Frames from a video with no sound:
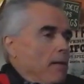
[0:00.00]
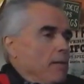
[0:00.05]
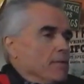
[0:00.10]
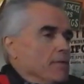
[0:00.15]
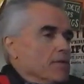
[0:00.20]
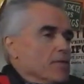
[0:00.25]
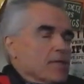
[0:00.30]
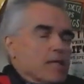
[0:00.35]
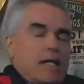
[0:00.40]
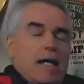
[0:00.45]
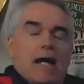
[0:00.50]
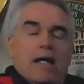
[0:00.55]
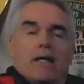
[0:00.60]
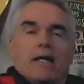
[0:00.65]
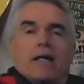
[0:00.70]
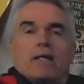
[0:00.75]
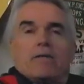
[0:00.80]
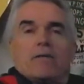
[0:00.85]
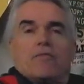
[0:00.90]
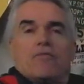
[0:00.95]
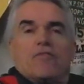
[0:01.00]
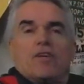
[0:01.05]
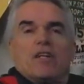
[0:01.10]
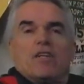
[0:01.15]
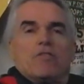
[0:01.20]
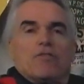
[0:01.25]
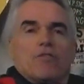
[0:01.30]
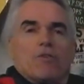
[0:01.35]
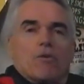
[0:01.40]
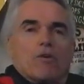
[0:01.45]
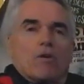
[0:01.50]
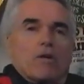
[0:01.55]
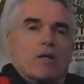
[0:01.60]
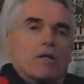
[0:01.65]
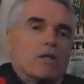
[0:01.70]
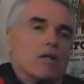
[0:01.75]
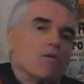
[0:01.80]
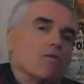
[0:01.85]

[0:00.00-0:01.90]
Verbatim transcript: just to kind of get the feel for it,